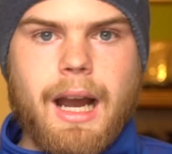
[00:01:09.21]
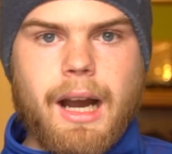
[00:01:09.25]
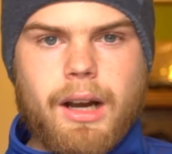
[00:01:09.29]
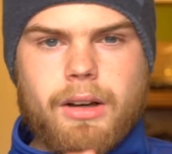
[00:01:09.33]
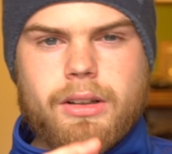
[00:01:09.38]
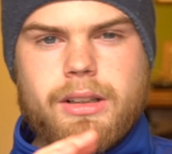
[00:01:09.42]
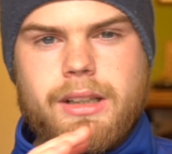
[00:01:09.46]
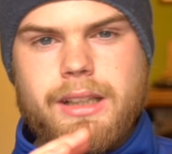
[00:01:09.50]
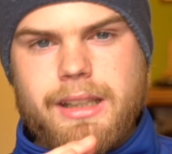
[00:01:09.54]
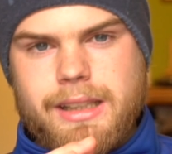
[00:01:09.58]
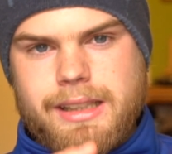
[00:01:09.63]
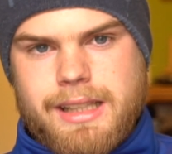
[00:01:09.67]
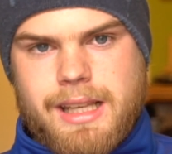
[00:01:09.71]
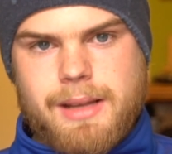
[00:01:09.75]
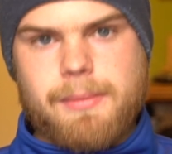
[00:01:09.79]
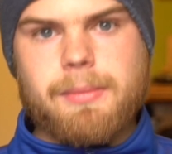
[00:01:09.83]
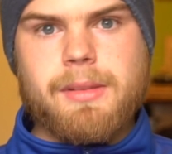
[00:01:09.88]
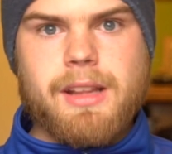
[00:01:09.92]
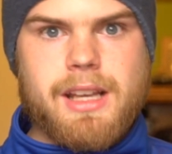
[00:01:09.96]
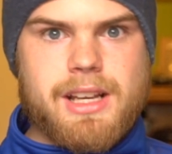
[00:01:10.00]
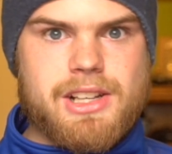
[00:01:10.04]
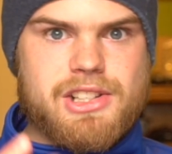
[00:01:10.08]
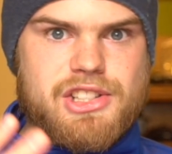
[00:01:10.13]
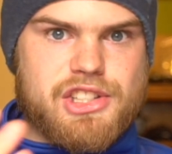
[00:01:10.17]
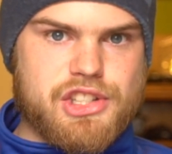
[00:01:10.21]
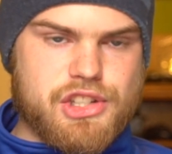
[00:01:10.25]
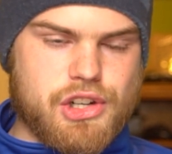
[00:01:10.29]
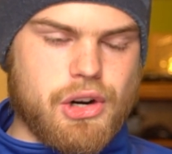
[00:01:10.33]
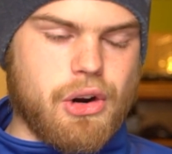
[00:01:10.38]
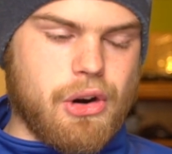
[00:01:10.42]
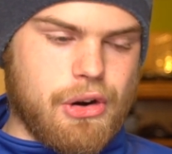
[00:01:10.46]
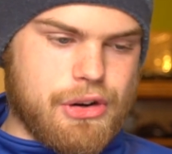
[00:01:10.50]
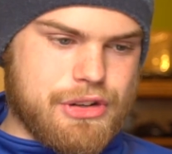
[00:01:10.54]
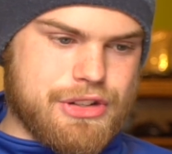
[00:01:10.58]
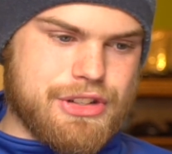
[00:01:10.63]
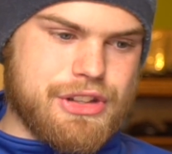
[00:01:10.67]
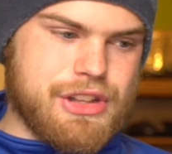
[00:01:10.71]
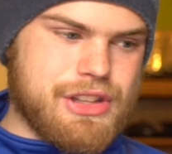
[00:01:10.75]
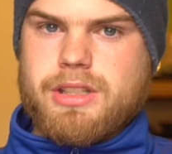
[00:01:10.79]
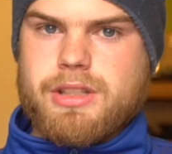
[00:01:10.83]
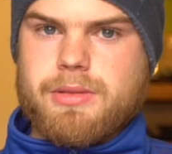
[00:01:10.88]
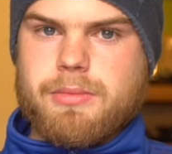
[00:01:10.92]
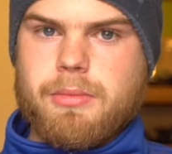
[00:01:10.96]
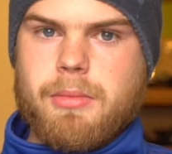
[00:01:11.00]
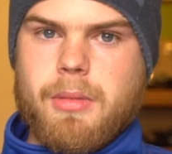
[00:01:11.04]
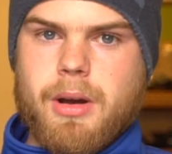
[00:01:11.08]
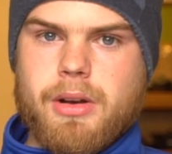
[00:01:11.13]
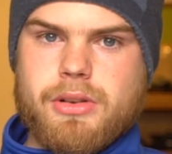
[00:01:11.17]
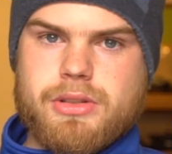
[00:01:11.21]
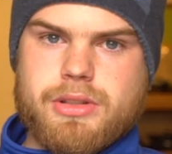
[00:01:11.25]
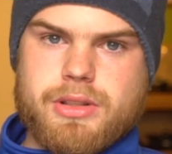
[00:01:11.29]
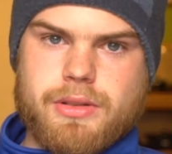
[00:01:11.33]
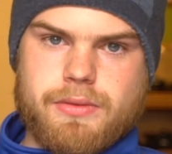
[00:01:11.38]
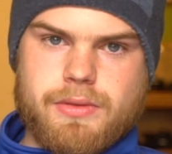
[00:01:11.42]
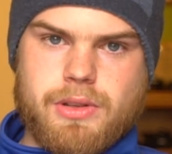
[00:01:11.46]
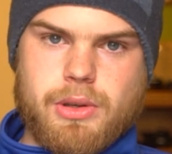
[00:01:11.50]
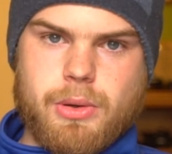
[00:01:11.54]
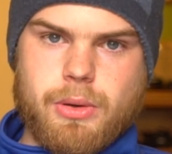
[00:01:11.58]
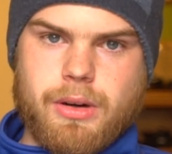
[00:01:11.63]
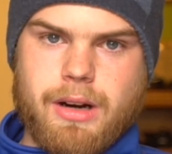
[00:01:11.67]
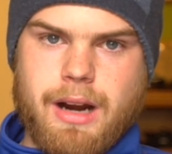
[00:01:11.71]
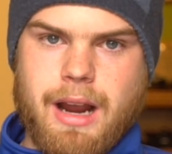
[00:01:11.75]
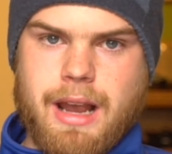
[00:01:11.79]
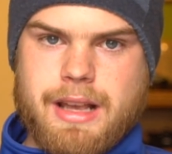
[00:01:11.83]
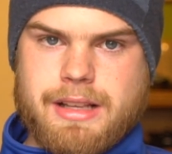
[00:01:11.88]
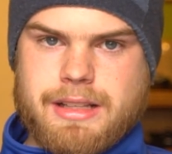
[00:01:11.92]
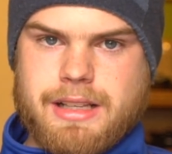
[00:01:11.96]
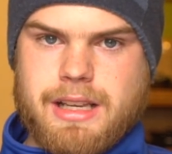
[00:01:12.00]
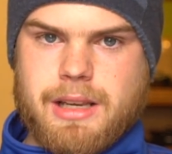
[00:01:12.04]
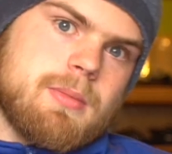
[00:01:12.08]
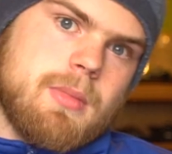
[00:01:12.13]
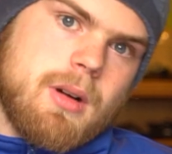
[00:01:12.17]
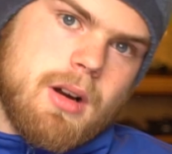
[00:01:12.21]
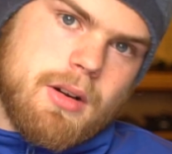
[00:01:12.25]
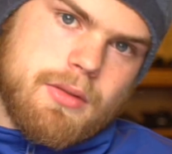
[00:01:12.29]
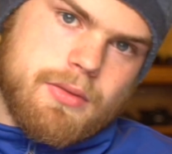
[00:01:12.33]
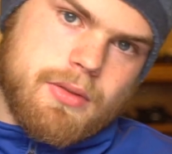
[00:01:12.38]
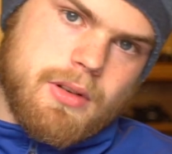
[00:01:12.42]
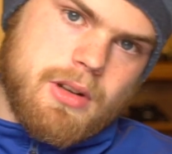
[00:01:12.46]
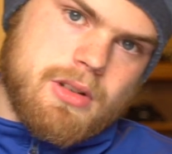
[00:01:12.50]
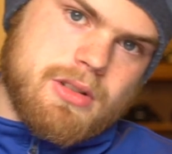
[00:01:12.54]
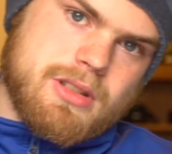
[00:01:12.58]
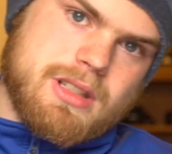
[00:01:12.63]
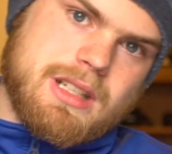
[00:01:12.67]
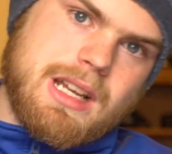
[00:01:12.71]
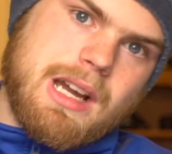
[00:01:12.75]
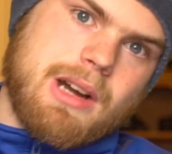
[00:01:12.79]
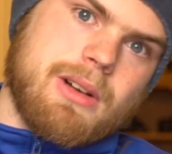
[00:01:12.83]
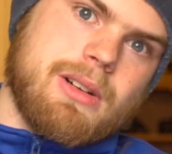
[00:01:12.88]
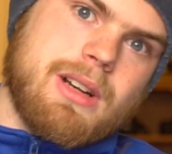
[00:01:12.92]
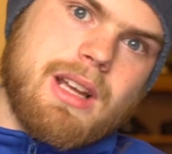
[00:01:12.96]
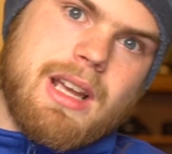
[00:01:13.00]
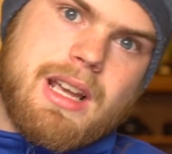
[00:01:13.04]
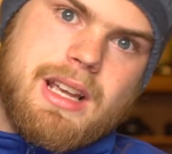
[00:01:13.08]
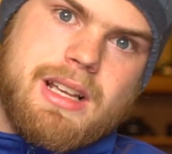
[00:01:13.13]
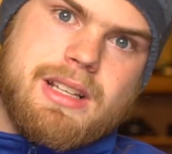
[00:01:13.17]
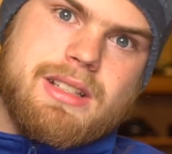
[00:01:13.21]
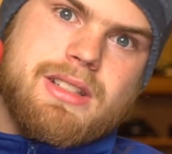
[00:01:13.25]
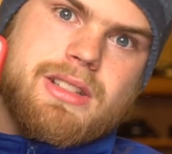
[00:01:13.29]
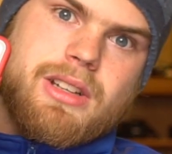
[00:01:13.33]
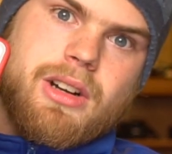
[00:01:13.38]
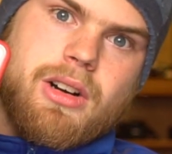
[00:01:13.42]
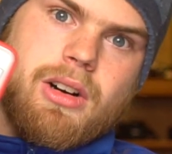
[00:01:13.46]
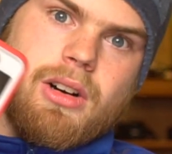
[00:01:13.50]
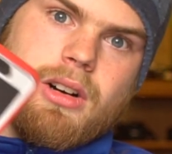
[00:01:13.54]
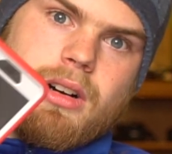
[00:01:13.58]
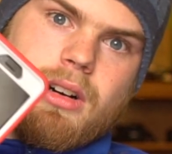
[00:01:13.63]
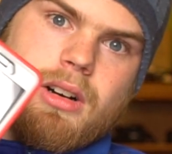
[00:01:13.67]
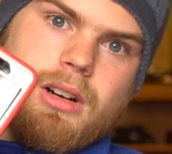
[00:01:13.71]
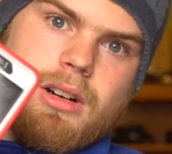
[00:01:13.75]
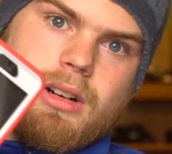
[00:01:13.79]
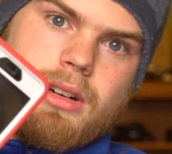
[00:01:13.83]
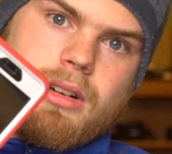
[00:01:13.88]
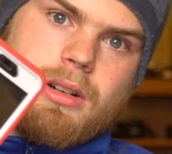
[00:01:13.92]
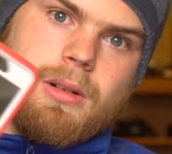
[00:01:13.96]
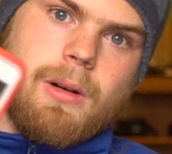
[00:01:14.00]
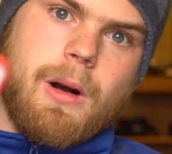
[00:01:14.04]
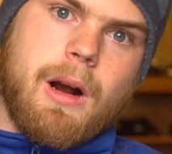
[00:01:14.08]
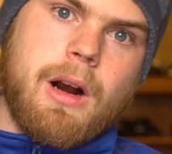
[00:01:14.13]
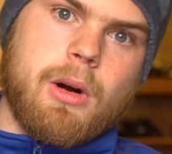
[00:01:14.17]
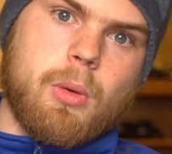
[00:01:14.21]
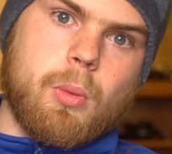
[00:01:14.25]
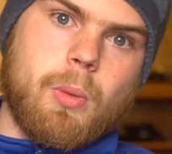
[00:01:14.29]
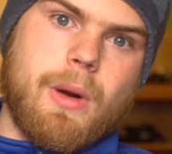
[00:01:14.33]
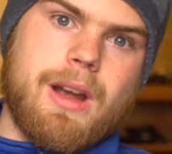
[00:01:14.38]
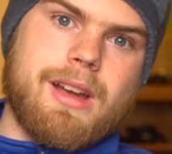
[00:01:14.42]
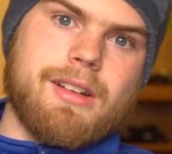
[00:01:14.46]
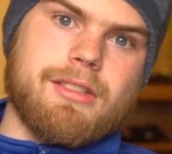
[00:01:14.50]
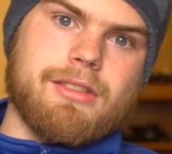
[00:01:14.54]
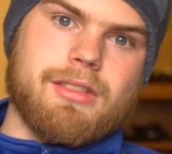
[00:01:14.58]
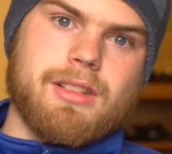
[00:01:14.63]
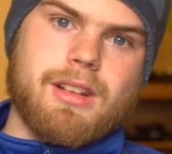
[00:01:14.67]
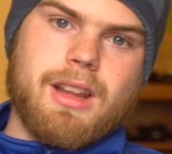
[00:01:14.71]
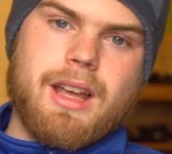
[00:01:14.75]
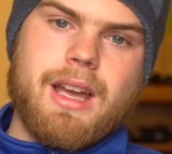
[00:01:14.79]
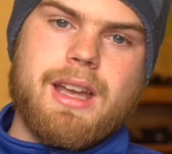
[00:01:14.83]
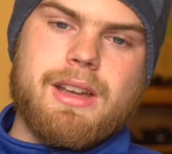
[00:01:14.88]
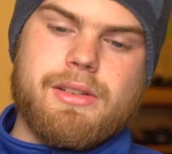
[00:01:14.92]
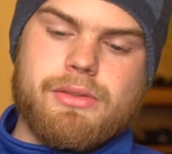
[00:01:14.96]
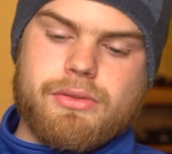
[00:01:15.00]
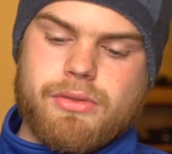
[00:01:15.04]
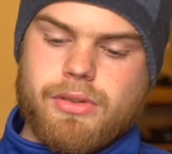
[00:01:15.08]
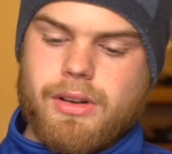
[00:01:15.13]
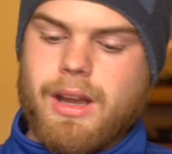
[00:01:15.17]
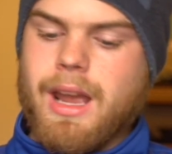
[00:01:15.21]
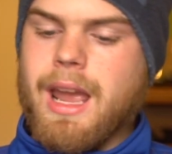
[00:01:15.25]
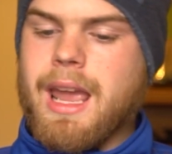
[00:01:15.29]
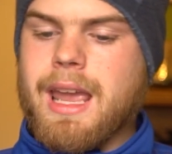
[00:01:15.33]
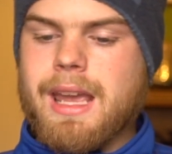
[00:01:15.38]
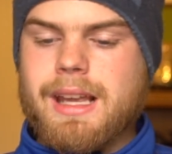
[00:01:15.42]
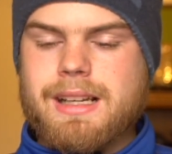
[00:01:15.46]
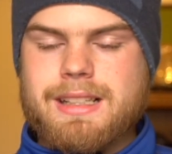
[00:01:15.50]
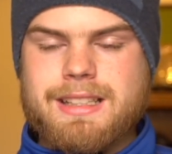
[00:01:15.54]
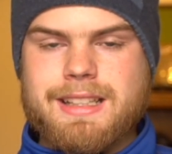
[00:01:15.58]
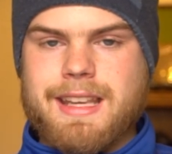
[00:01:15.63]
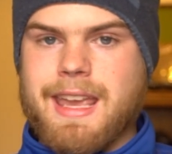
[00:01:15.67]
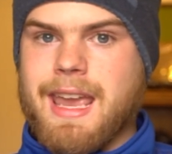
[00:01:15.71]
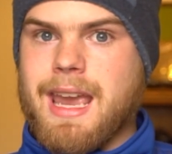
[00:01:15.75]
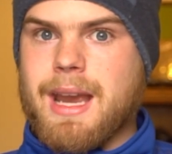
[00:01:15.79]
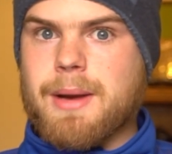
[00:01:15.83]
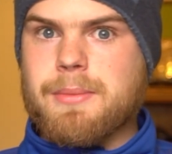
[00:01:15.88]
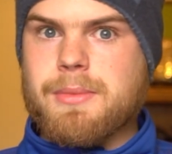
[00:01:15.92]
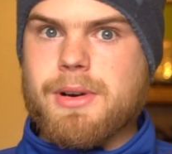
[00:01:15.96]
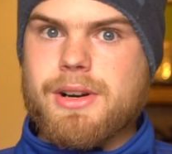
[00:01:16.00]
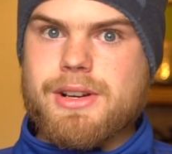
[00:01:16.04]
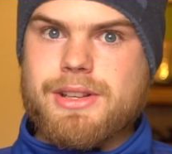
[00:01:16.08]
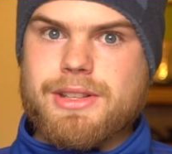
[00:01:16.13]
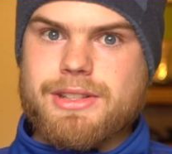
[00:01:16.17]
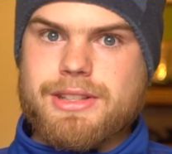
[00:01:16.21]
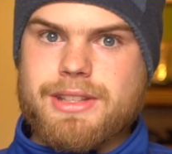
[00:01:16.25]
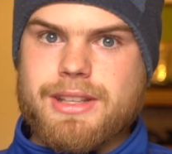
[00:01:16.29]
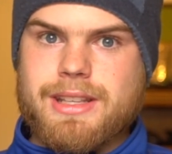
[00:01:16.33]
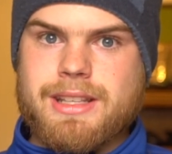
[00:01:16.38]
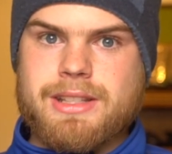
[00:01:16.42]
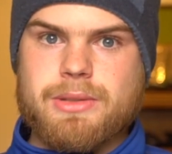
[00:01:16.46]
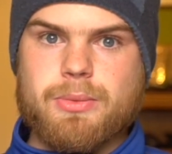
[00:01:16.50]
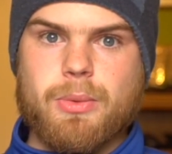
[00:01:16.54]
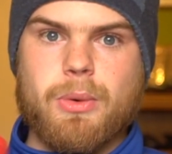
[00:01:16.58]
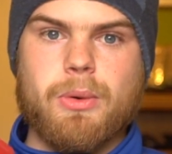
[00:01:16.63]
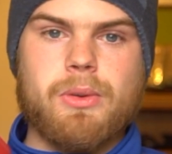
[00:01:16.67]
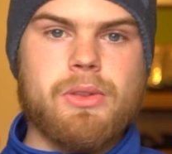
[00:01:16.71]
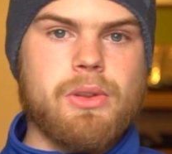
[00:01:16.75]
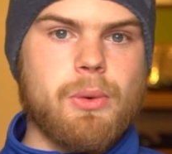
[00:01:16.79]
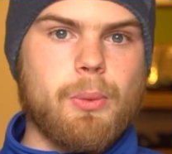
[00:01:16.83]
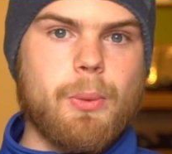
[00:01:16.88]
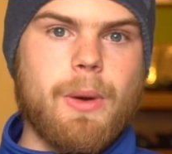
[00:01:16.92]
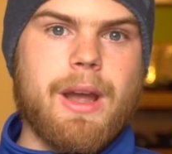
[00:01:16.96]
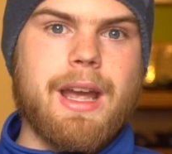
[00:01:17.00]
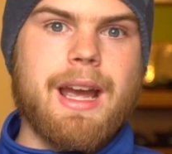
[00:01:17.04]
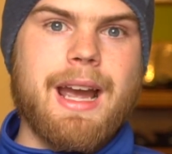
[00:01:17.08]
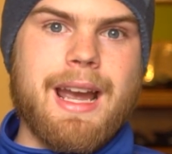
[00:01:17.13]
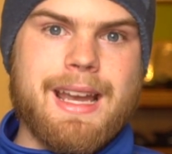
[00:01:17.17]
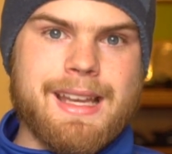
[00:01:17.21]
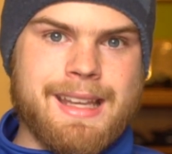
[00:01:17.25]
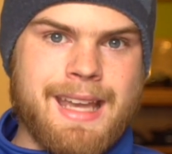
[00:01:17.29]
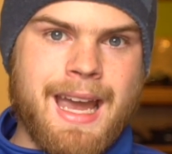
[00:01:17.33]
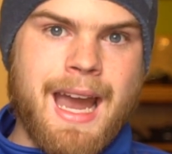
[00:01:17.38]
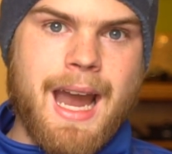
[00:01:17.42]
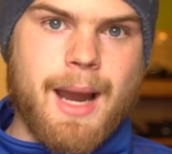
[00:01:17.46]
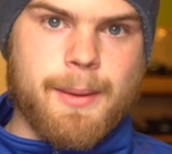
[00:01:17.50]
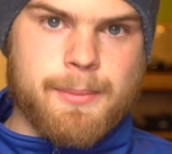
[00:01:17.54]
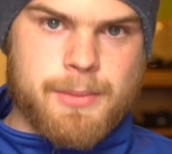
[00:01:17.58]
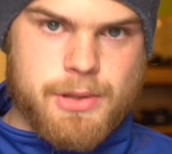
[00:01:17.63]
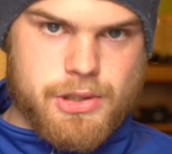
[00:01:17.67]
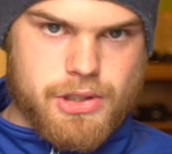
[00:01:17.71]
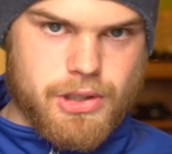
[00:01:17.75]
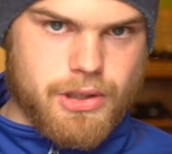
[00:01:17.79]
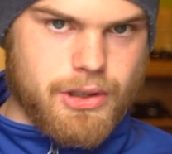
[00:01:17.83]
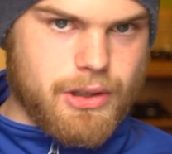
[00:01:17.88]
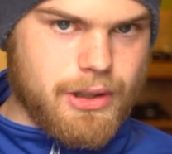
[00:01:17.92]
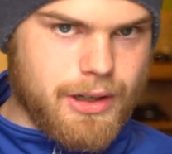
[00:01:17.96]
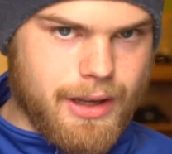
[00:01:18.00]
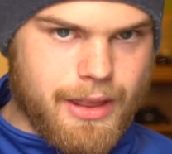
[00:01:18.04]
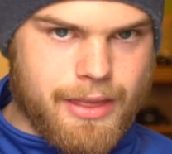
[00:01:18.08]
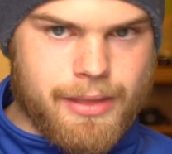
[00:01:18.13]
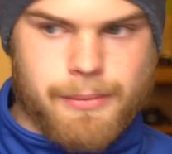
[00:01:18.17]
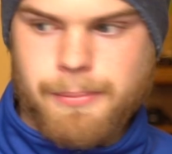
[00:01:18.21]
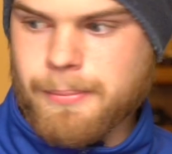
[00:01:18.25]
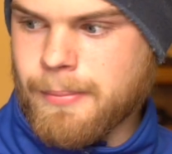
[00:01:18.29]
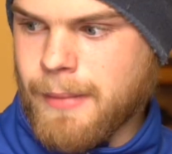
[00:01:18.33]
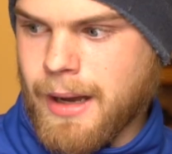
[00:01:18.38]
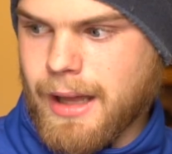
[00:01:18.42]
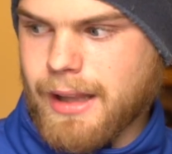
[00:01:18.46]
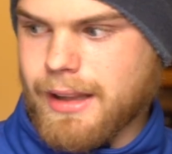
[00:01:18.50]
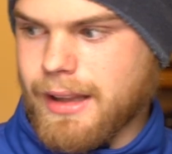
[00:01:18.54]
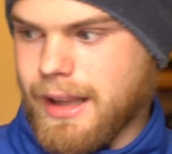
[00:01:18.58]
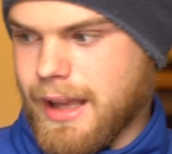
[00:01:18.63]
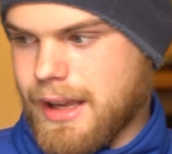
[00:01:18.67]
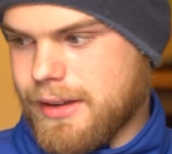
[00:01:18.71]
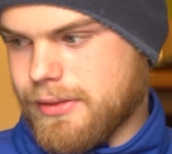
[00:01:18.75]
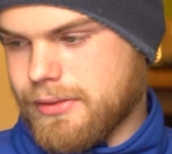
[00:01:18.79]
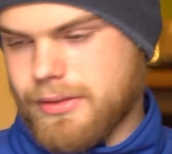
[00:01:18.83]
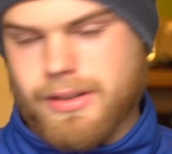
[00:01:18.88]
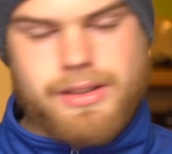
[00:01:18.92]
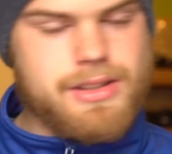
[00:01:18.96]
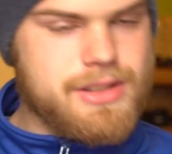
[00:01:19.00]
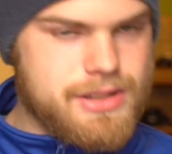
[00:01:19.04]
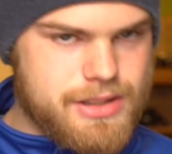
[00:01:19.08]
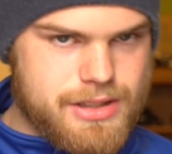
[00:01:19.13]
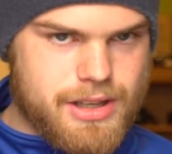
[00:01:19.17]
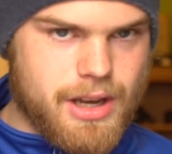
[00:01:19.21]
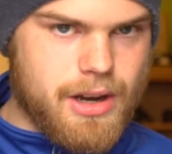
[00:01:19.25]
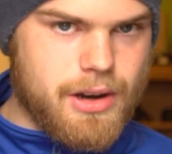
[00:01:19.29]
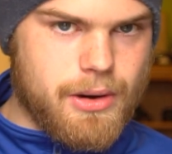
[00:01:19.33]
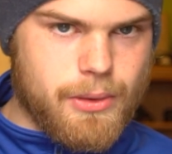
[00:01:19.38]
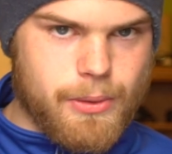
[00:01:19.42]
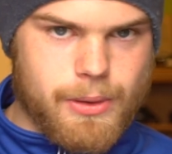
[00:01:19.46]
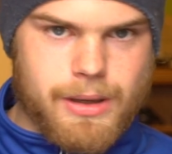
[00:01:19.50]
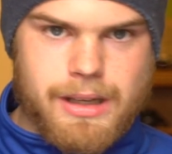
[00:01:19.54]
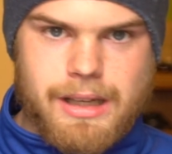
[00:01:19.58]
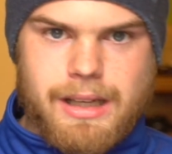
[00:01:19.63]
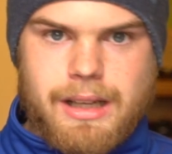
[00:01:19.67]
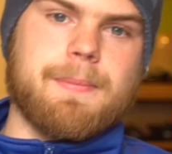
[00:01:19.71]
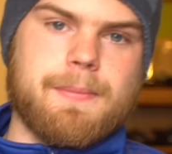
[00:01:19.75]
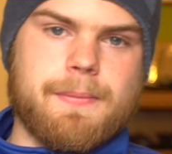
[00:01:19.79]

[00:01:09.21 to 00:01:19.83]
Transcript: How did I keep things charged? As most of you are asking. Smartphones nowadays are our way of life, and cameras is the way I capture my life. So,